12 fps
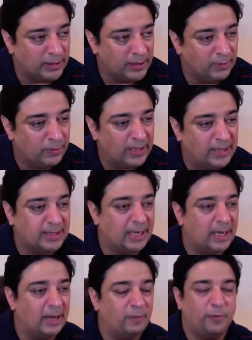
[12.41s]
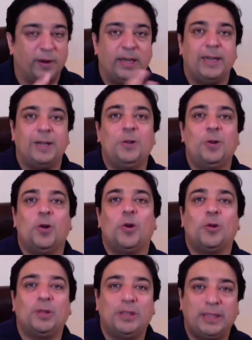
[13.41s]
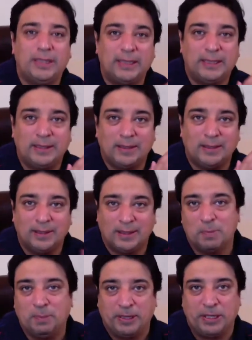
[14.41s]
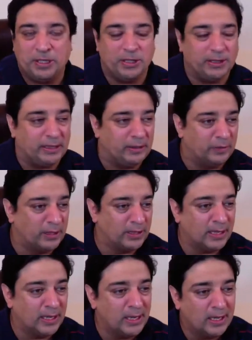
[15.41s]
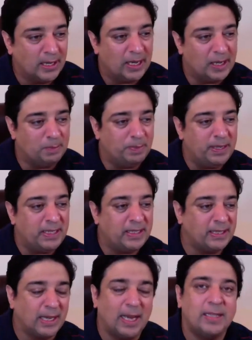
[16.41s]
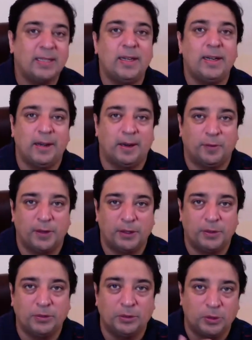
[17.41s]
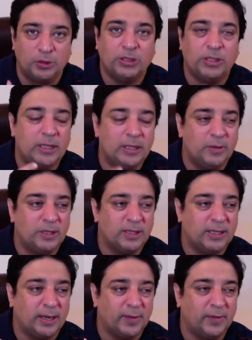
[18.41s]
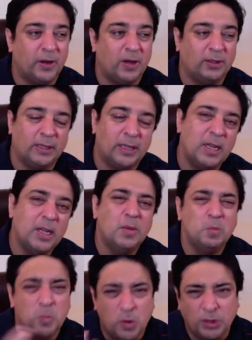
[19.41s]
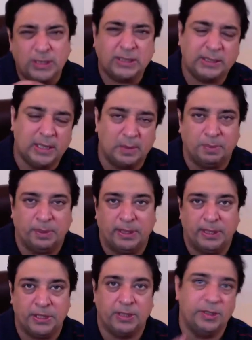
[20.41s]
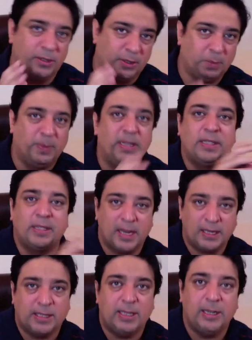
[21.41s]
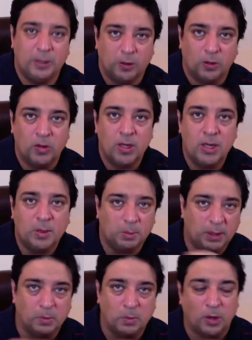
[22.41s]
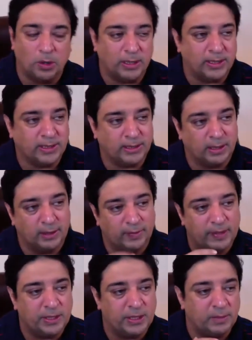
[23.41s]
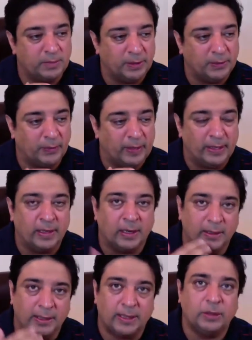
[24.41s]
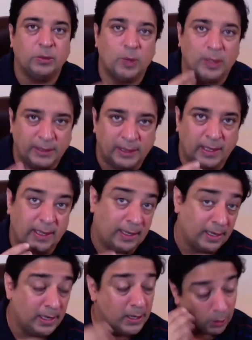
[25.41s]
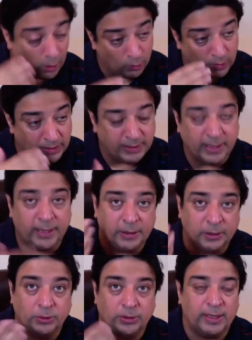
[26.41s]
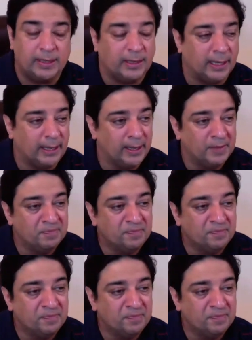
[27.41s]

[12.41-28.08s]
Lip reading: When I say finding low competition keywords, I precisely refer to those keywords that have got modest competition, not precisely low, but modest, ranging between 100 to 1K or 1K to 10K.